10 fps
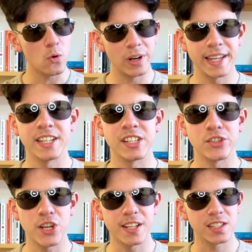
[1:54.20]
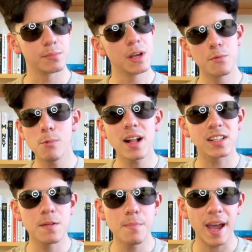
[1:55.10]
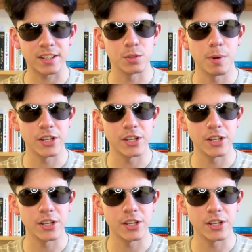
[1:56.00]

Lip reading: ladies and gentlemen, welcome back to my